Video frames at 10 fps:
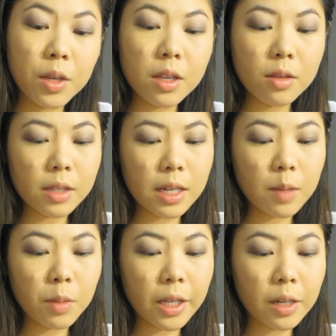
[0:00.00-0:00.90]
You can use
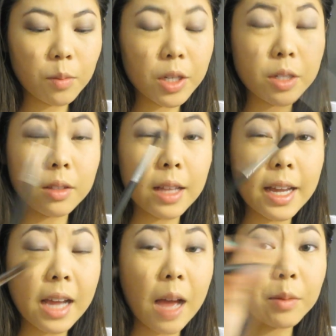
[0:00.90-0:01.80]
any blending brush you
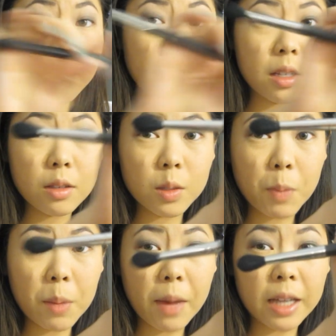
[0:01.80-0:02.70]
like. I'm just going to
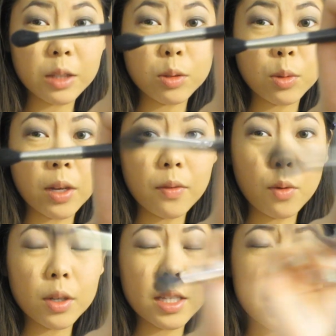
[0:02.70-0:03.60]
use my MAC
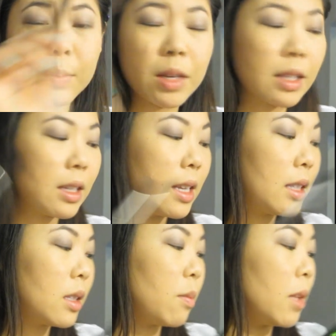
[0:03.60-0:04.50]
224 today because it
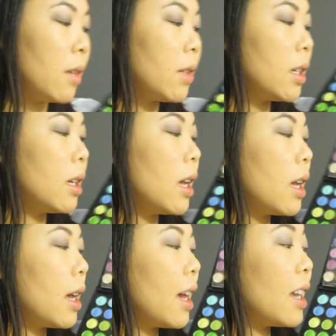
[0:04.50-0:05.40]
needs some in.
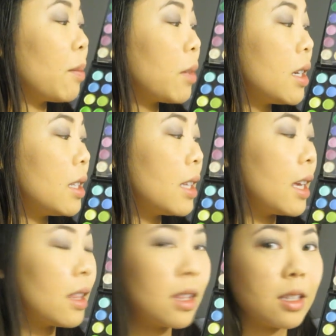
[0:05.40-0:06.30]
And I'm going to
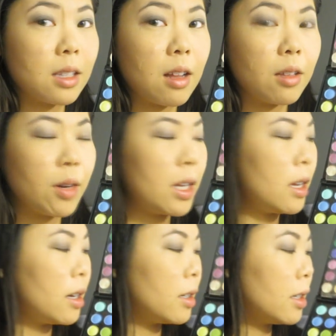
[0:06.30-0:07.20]
take this color right
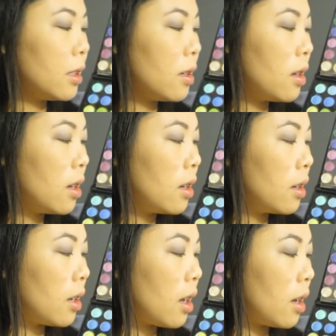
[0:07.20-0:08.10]
here just to
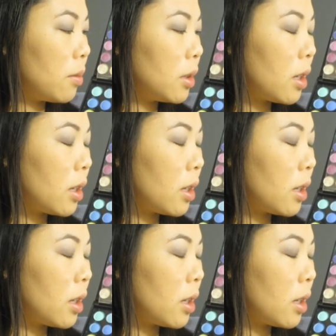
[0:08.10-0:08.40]
um,